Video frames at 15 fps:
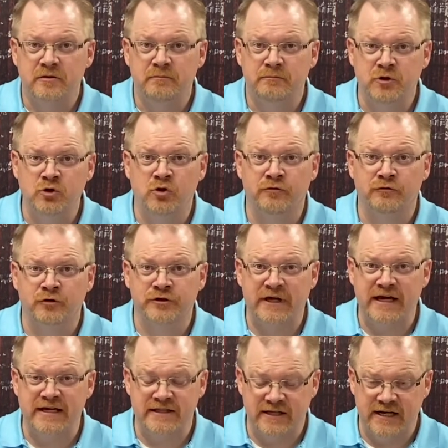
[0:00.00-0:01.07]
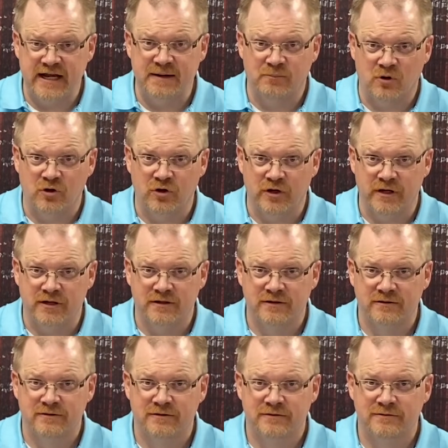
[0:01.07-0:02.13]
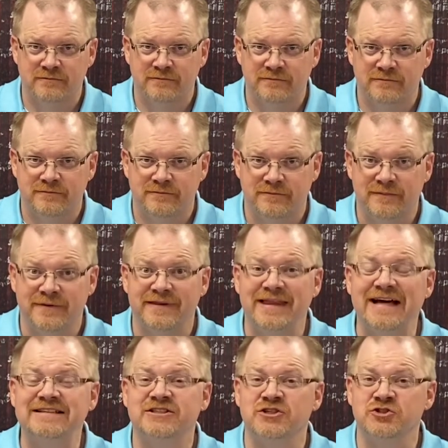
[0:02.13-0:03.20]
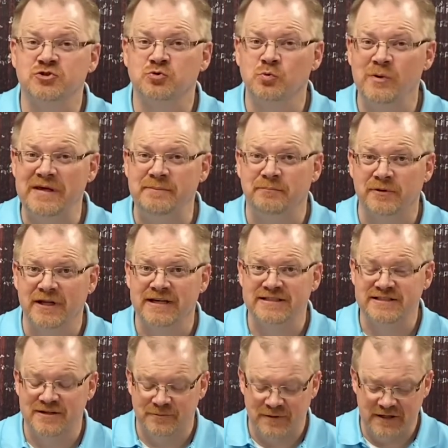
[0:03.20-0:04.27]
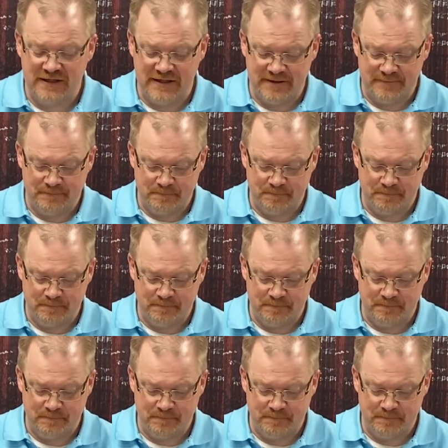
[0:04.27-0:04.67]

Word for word: Beautiful day in the neighborhood. That's a sweet place to be.